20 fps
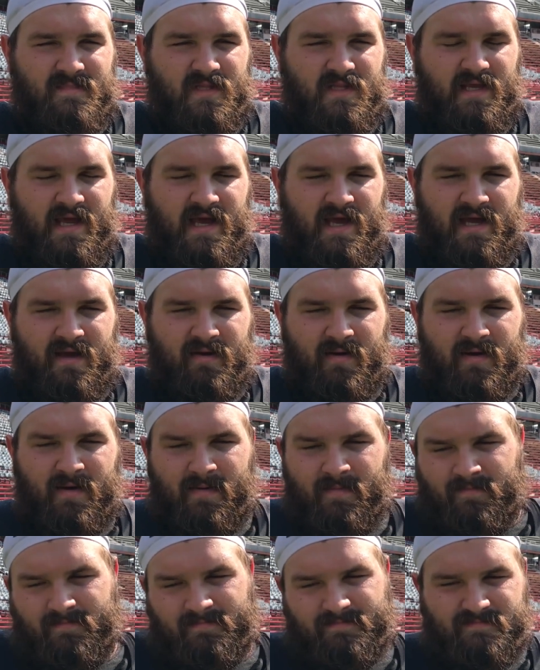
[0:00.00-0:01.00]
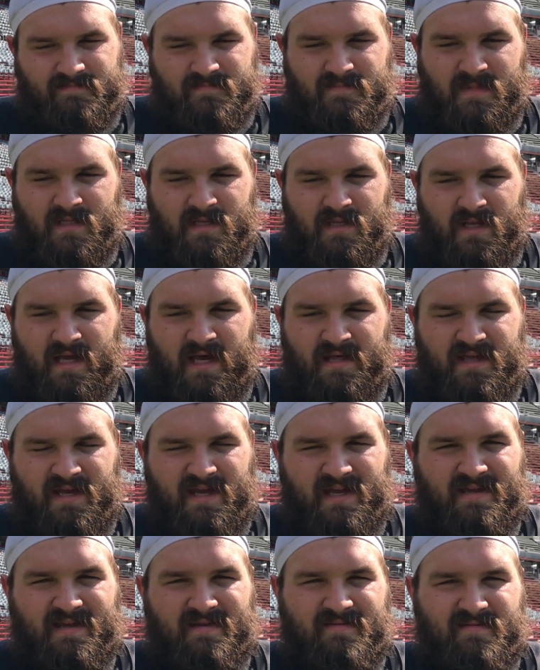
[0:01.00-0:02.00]
Yeah, I
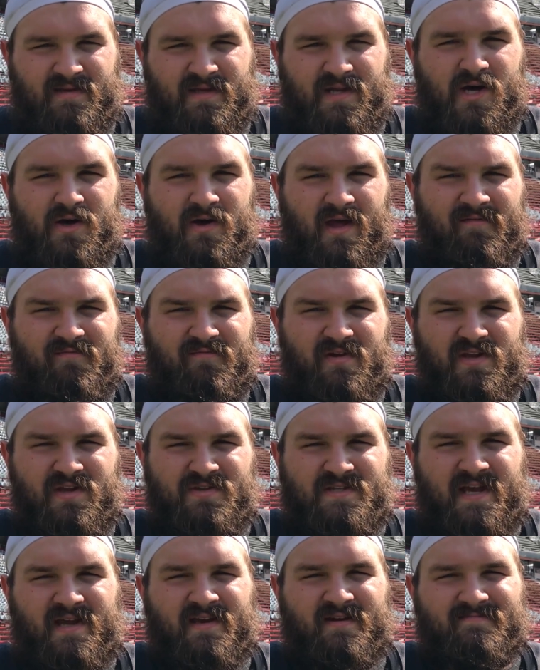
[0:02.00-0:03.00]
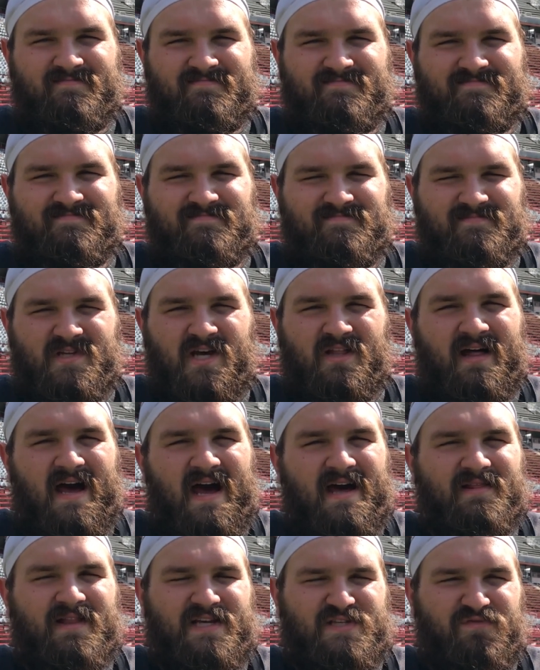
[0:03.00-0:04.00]
think, you take a
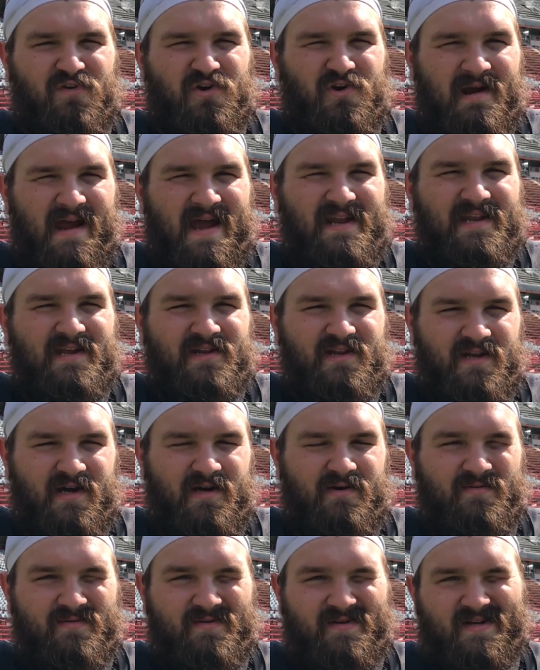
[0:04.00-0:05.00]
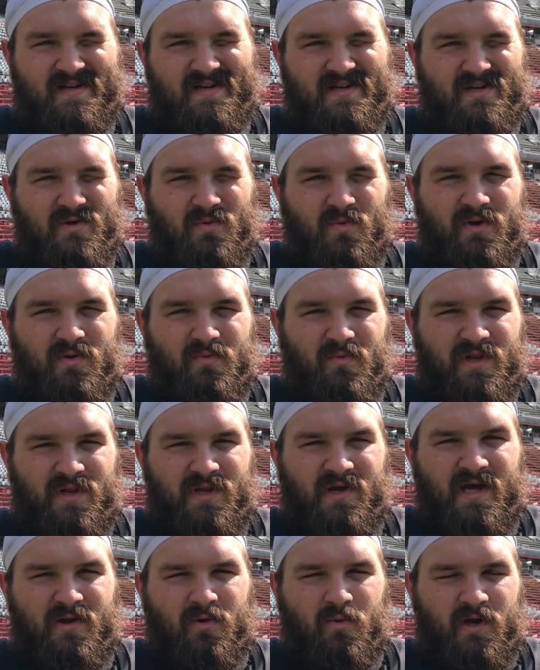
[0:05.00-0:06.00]
lot less for granted, when
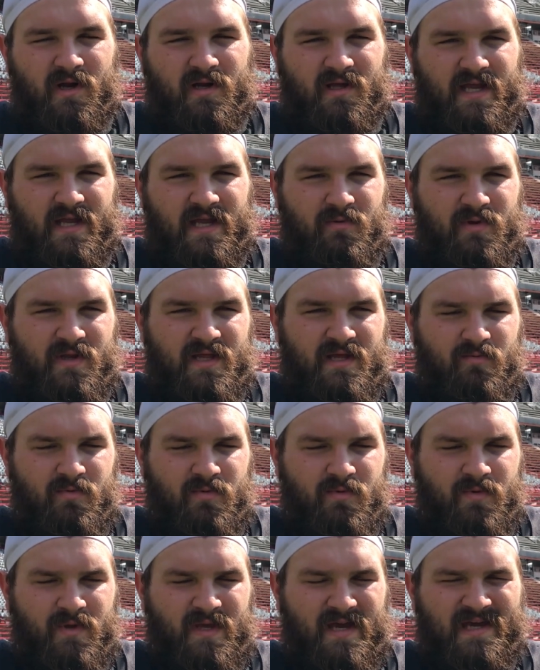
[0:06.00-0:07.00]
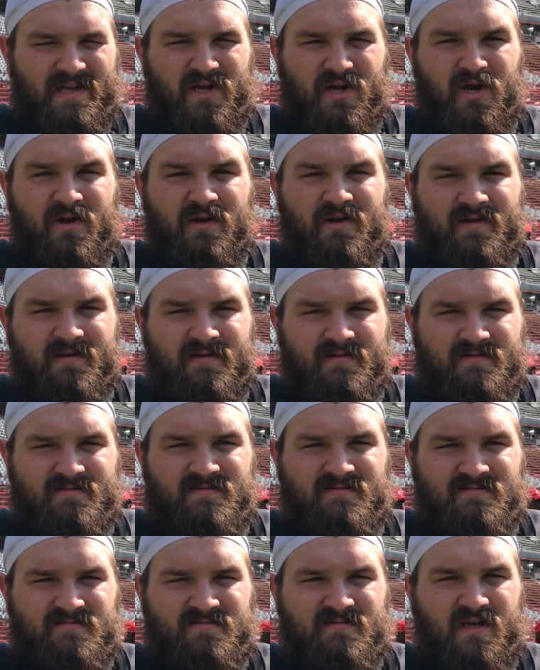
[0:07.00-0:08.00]
you had to work like we did, when we had to earn
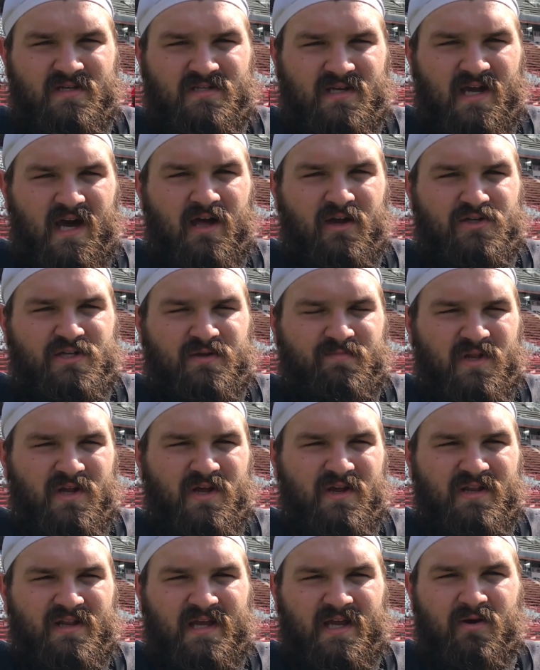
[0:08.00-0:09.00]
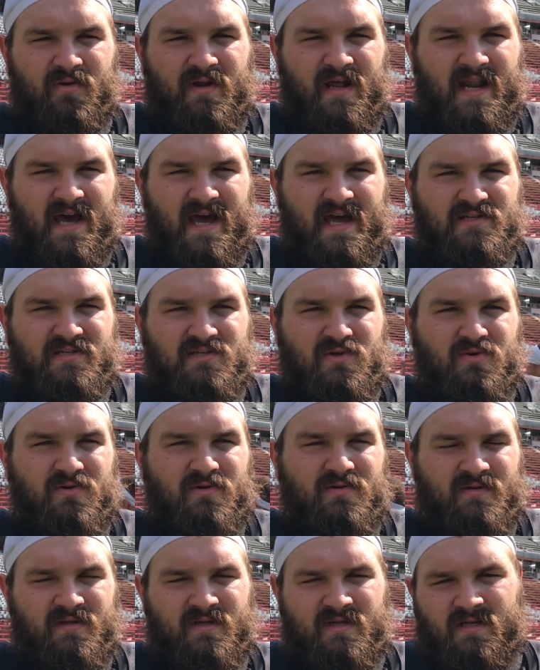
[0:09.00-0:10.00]
a scholarship. You didn't go out of high
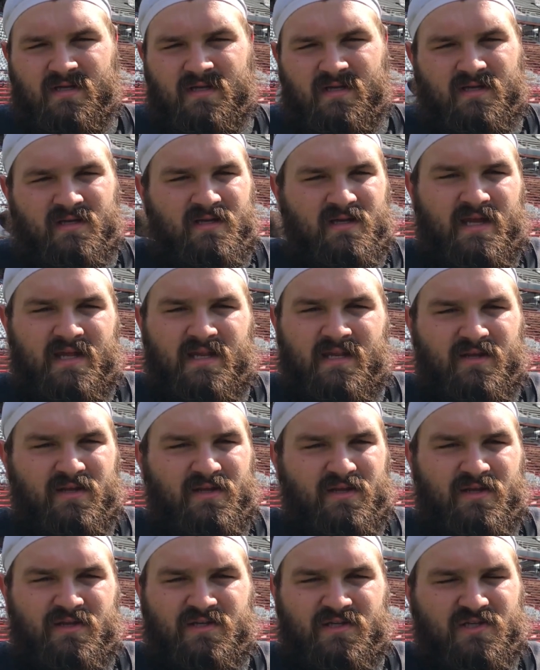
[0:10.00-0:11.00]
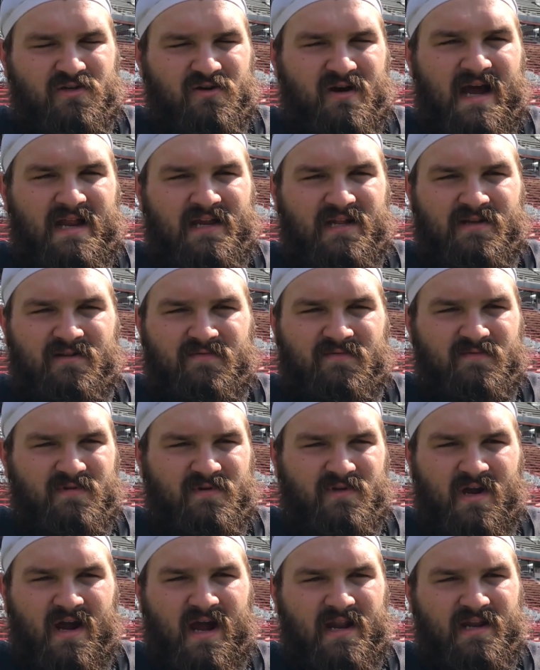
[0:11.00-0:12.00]
school, and you just grinded
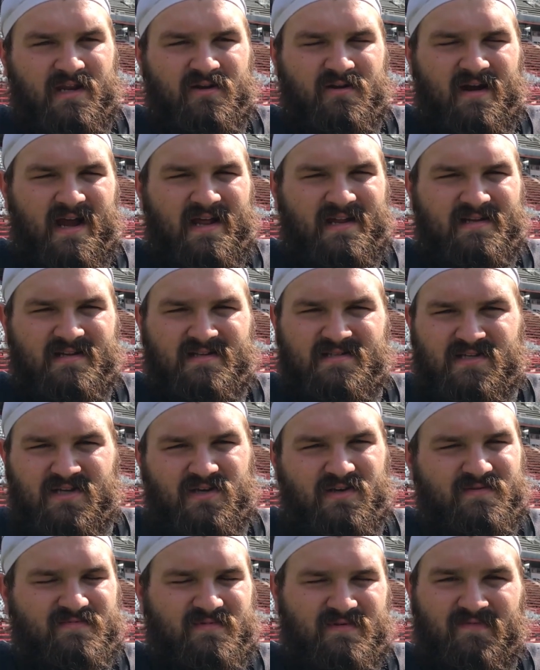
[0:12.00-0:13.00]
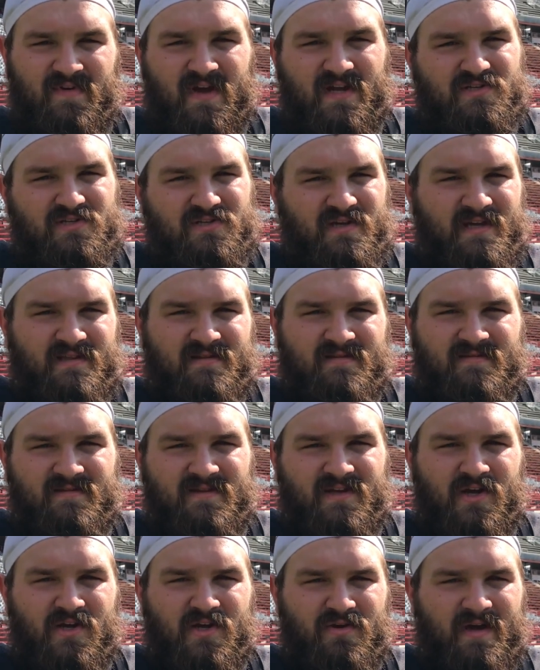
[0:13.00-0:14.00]
until eventually,
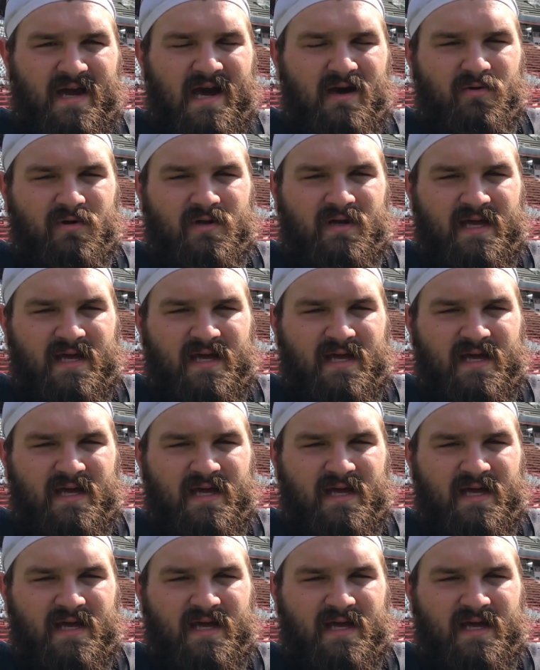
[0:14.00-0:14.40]
you got one.